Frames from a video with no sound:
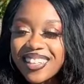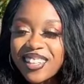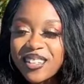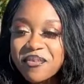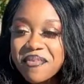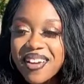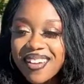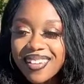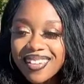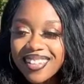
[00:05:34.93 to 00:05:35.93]
a good
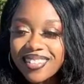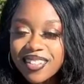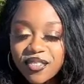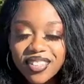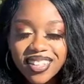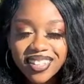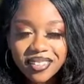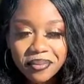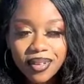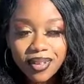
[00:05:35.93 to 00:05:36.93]
amount, definitely a good
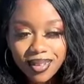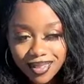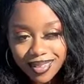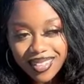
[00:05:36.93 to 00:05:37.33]
amount.